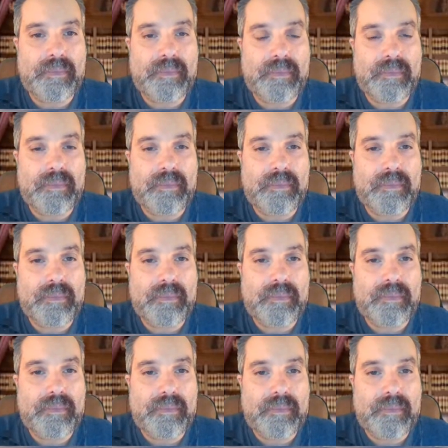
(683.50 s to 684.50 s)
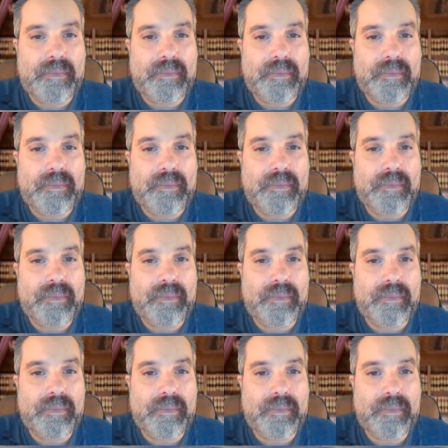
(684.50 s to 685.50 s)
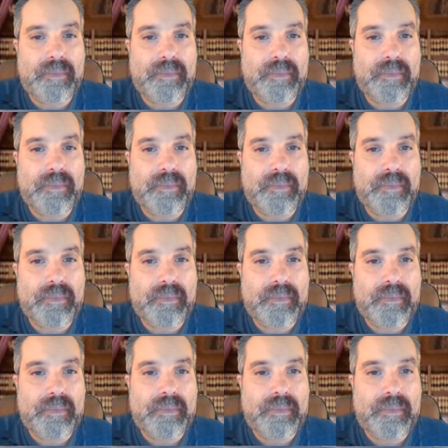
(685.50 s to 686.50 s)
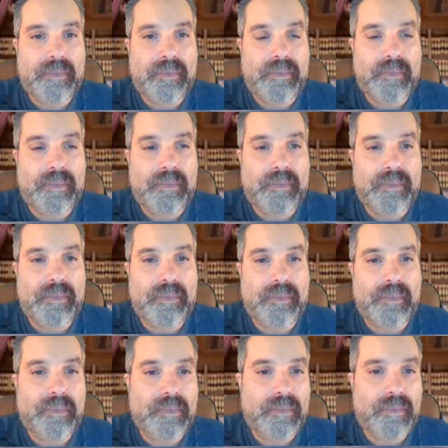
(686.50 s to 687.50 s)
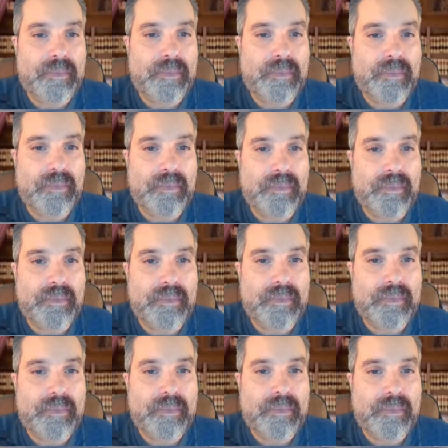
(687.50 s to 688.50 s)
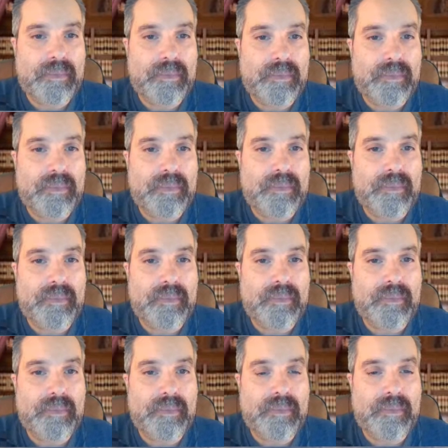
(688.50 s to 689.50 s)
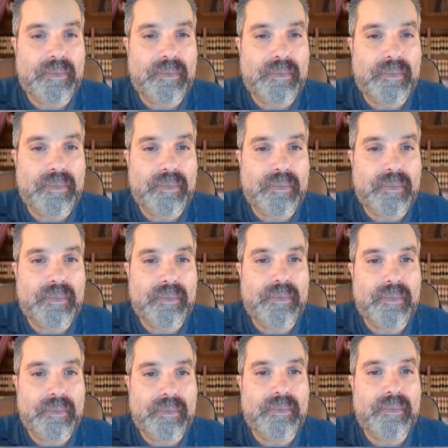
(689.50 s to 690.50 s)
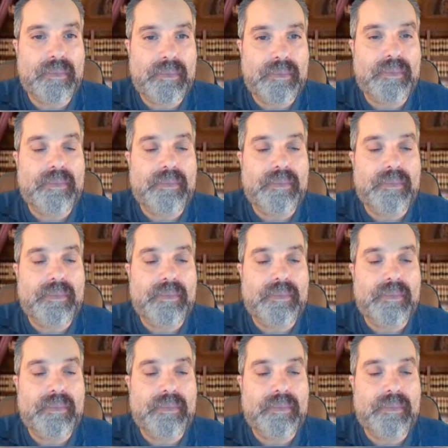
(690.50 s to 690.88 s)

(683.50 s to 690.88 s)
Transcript: [no speech]